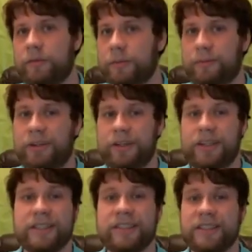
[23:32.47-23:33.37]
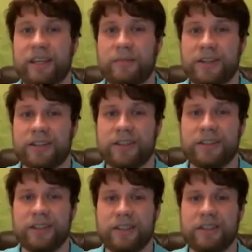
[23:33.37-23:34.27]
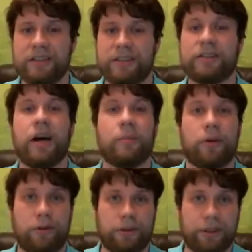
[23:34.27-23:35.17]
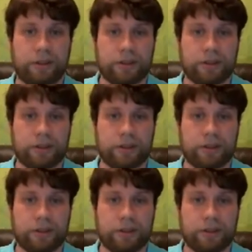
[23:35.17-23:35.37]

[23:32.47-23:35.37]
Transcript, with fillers: from completing his insane mission is top priority.